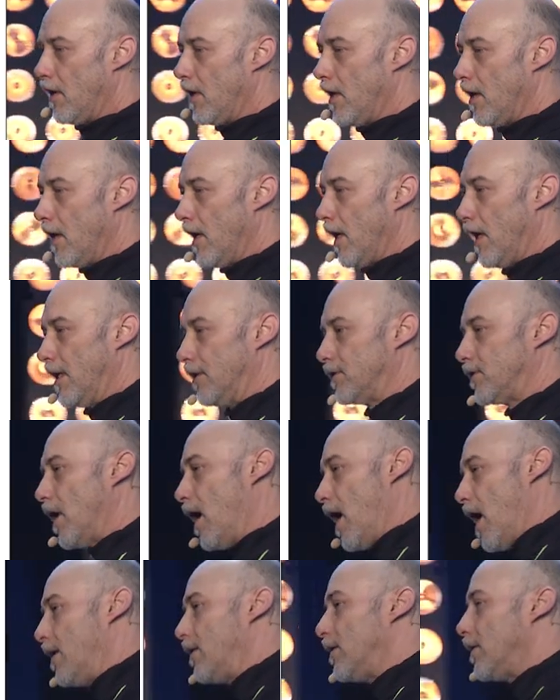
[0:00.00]
is
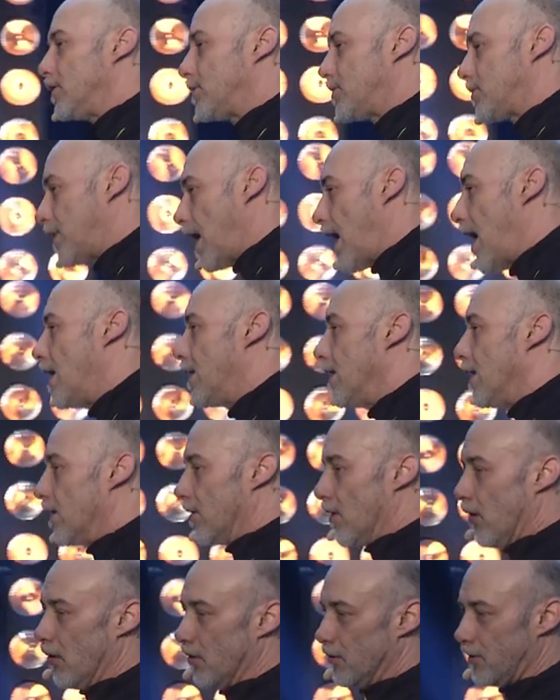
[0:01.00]
understanding
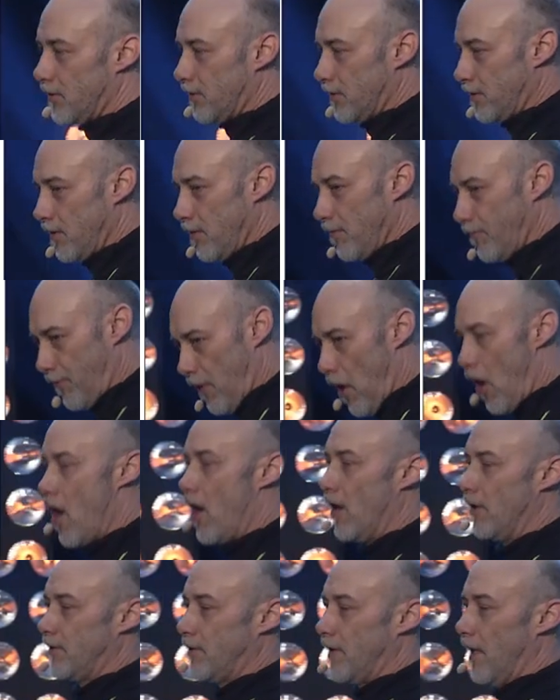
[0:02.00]
those
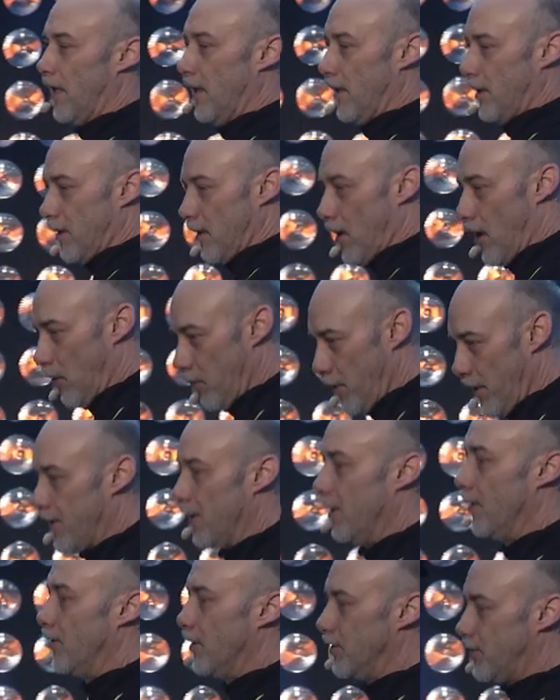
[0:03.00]
flaws that are within
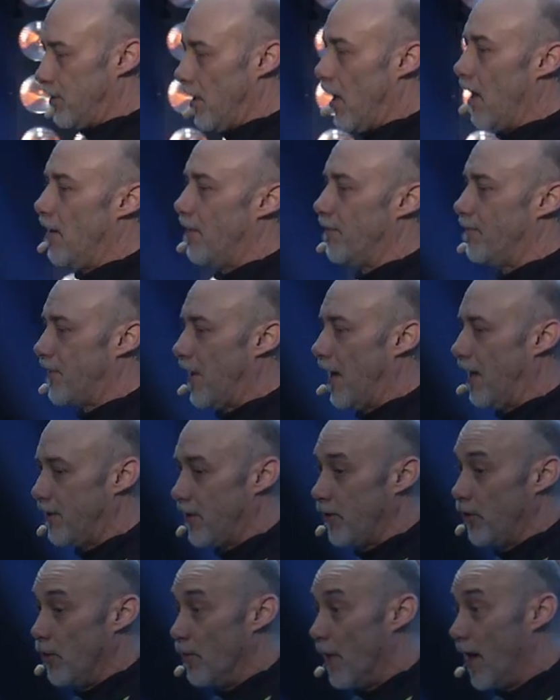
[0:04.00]
yourself that you
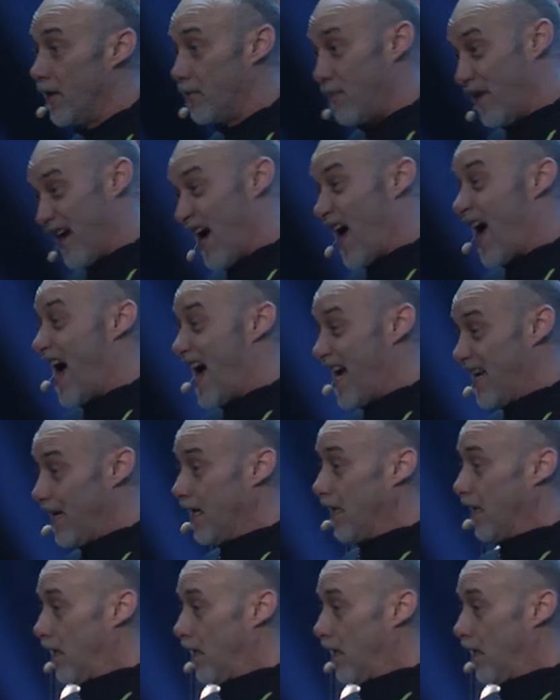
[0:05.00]
might be hiding,